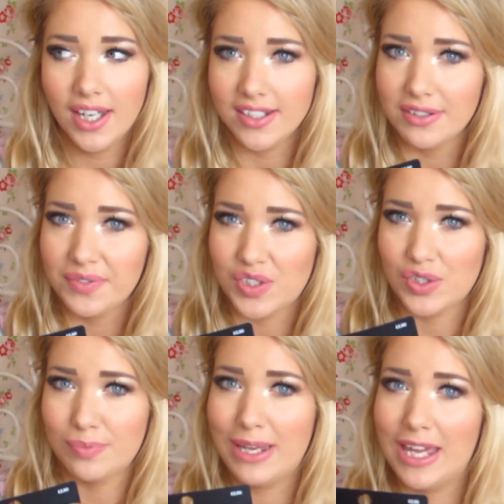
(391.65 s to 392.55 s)
Don't know if it's
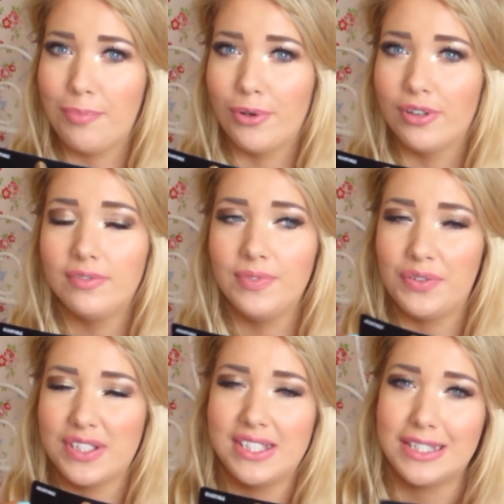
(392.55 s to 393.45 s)
just me, but if
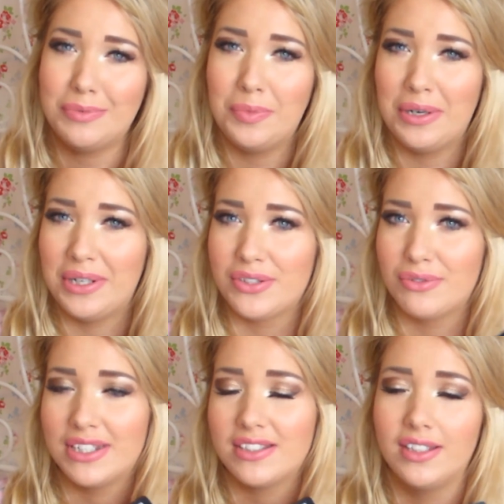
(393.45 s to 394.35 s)
I see someone wearing loads
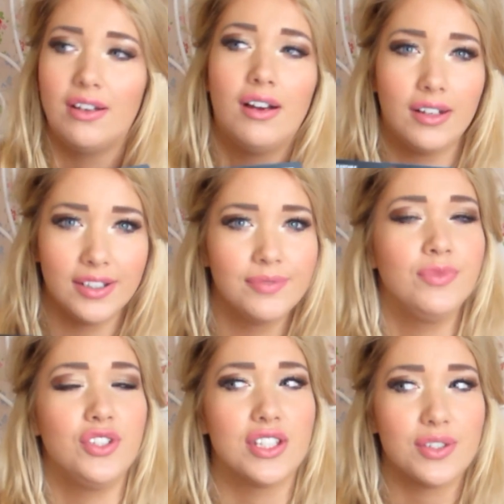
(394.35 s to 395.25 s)
of rings I think, oh,
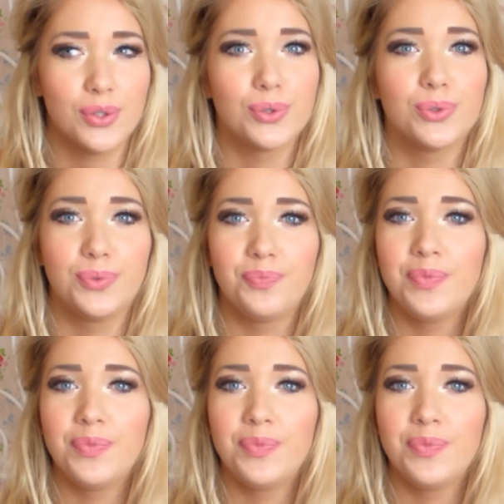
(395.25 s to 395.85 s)
she's cool,